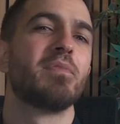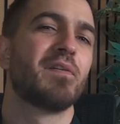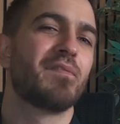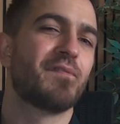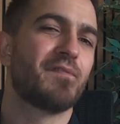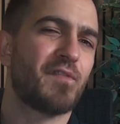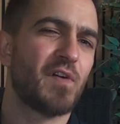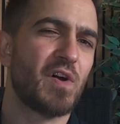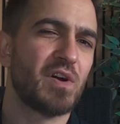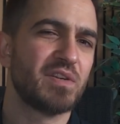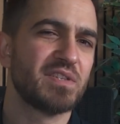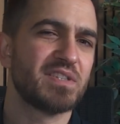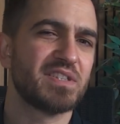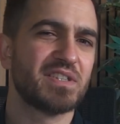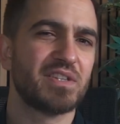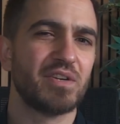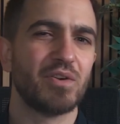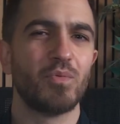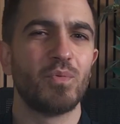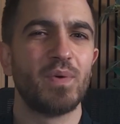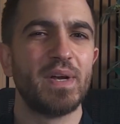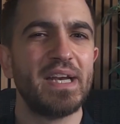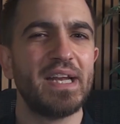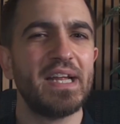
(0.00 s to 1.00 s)
first,
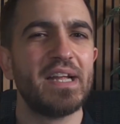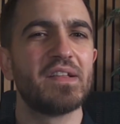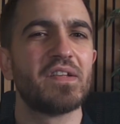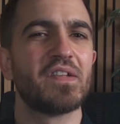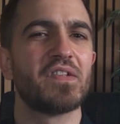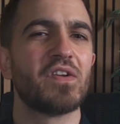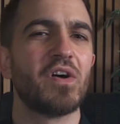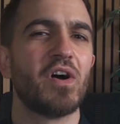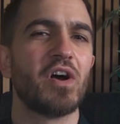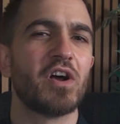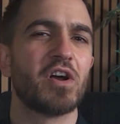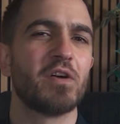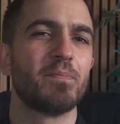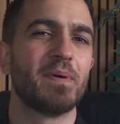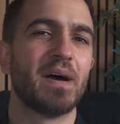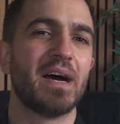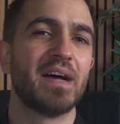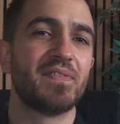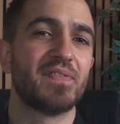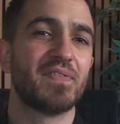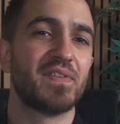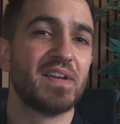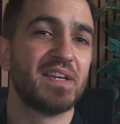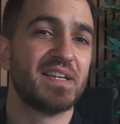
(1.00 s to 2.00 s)
we need to talk
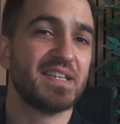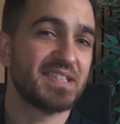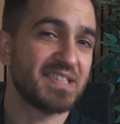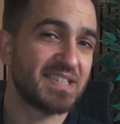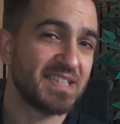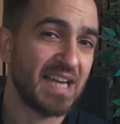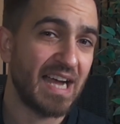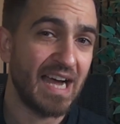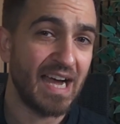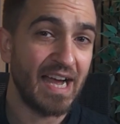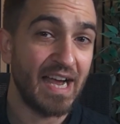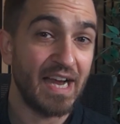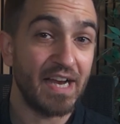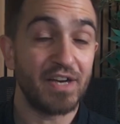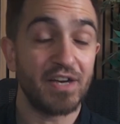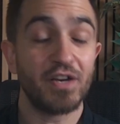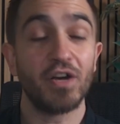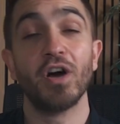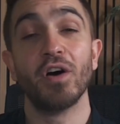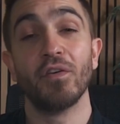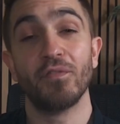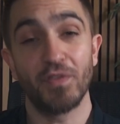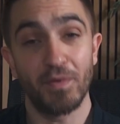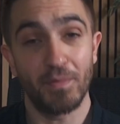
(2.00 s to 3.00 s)
about the design
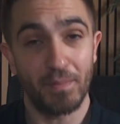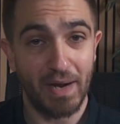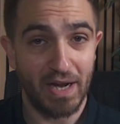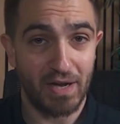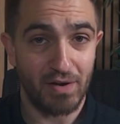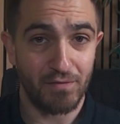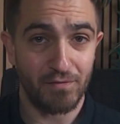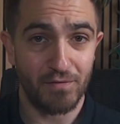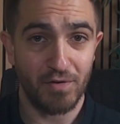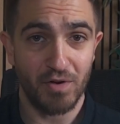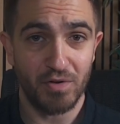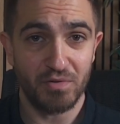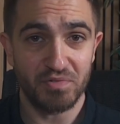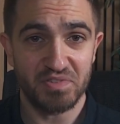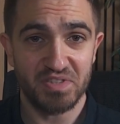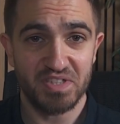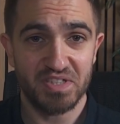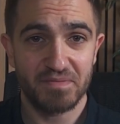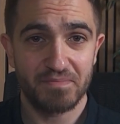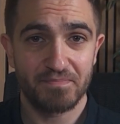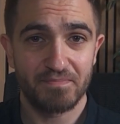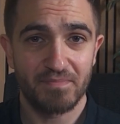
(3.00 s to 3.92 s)
of the microphones.